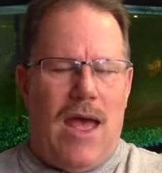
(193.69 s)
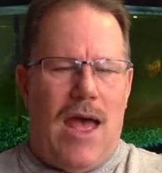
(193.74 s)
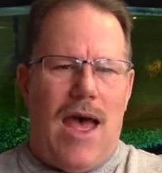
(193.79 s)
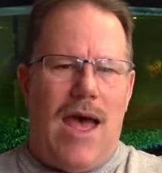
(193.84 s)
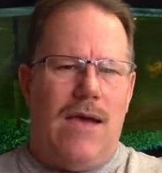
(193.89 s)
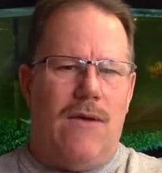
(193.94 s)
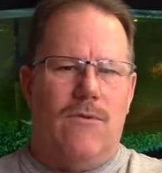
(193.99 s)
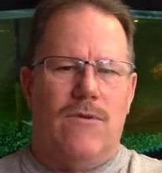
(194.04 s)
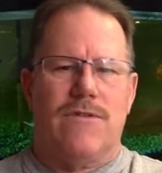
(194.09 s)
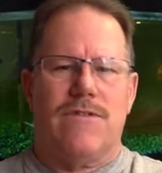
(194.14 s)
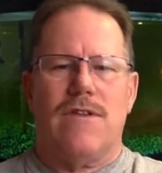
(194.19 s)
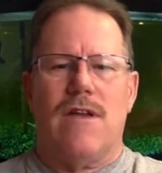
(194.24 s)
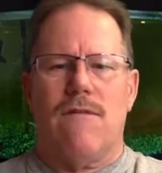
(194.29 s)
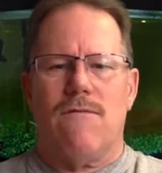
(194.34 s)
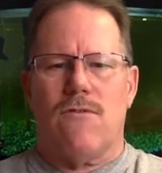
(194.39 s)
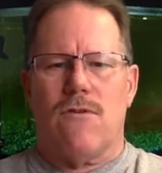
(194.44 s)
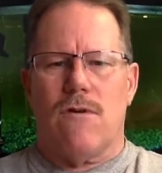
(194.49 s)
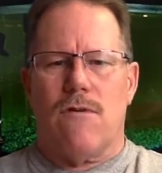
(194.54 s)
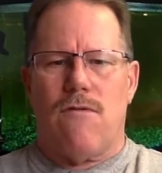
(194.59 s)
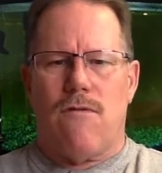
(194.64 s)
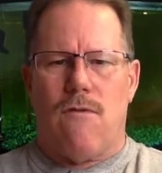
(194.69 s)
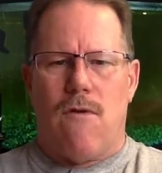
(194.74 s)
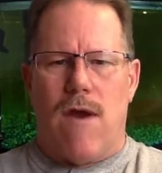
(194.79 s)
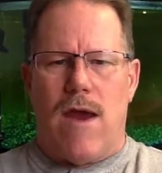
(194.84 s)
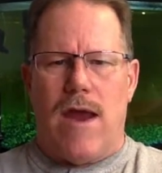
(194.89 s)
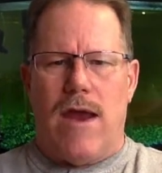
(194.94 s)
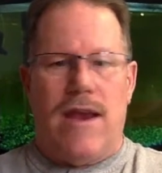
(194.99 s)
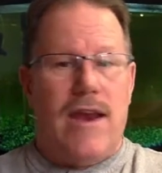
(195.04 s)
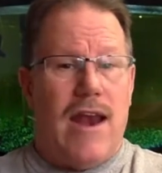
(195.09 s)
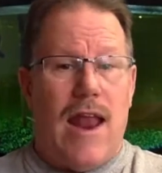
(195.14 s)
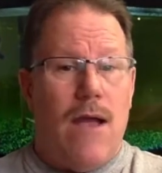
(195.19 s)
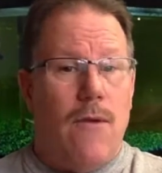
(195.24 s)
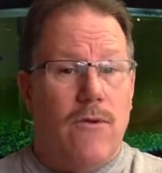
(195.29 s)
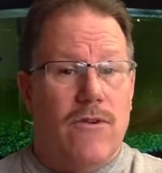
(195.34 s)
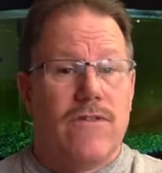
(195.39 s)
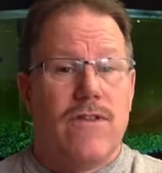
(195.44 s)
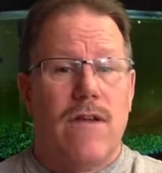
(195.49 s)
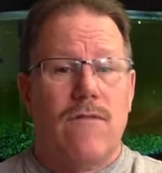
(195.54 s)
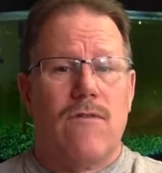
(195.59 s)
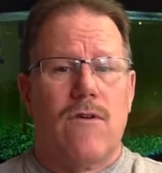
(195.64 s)
I was never afraid. And I
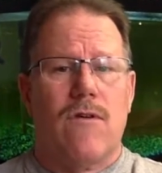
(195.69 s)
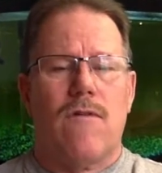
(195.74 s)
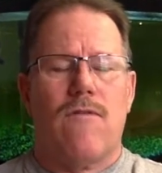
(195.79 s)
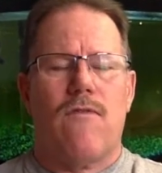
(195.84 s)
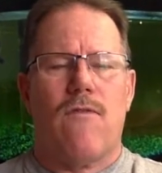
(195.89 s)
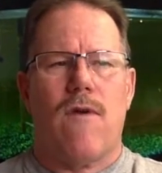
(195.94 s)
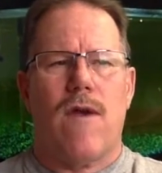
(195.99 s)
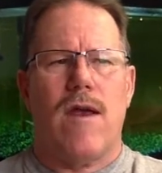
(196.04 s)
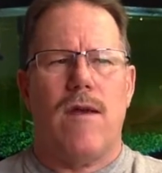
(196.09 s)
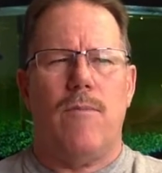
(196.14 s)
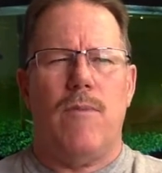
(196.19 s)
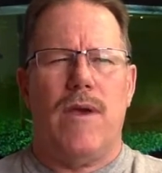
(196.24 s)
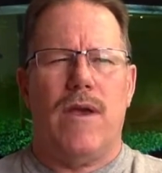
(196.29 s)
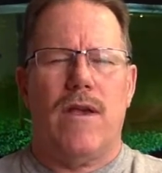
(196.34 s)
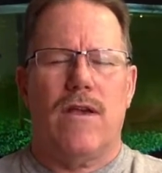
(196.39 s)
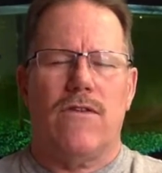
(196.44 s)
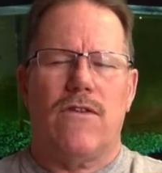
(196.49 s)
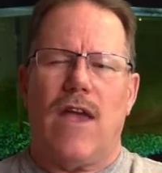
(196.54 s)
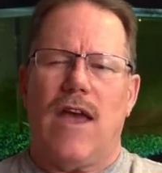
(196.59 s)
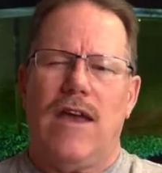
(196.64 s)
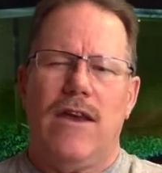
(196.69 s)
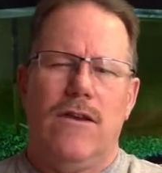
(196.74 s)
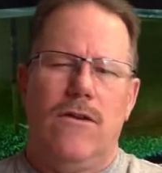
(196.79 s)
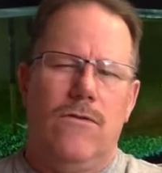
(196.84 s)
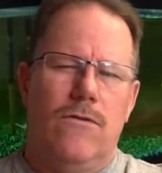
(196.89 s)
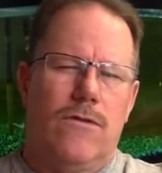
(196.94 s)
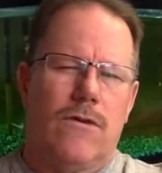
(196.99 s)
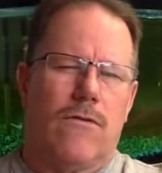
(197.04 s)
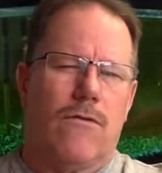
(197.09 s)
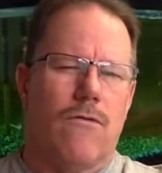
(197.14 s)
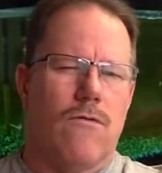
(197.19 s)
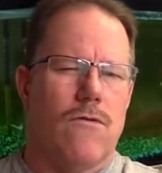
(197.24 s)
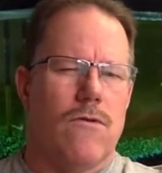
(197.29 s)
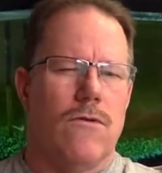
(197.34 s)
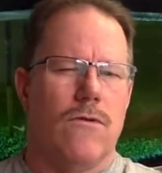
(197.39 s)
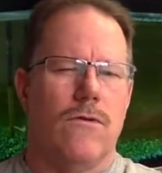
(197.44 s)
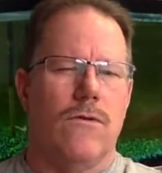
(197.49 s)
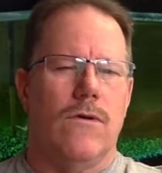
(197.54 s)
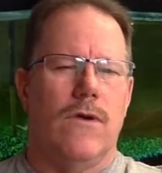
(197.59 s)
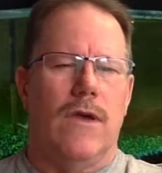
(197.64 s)
was never afraid because I knew the
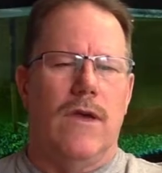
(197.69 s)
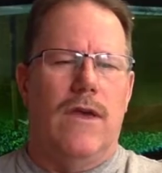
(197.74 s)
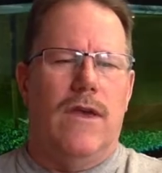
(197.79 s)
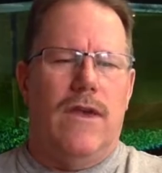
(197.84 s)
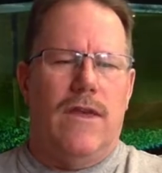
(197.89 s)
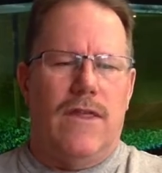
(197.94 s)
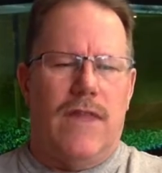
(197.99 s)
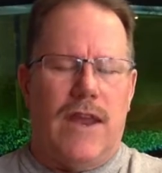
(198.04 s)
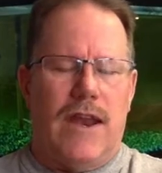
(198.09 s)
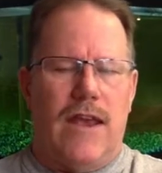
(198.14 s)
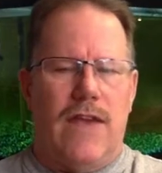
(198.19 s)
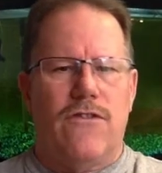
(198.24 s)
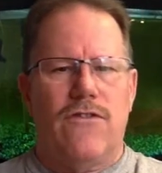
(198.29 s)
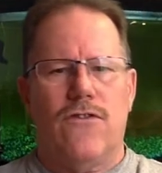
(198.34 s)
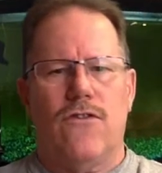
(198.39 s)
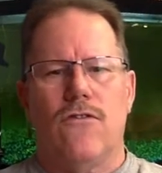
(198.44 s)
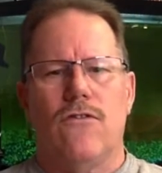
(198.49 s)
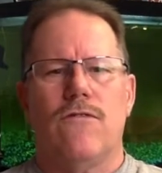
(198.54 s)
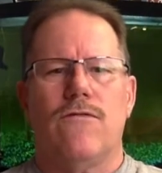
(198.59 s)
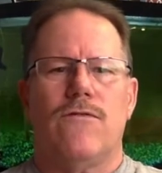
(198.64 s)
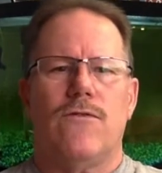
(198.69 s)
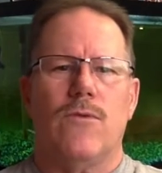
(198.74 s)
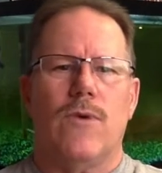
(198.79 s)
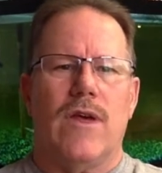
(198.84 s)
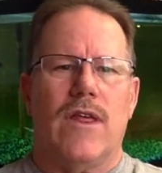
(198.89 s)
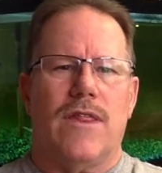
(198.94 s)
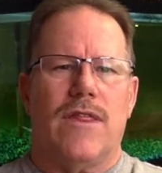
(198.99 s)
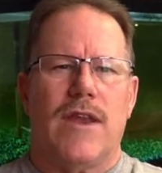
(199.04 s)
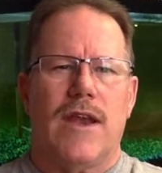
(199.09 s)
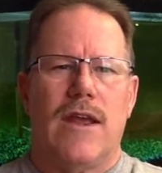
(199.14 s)
crew that I served with.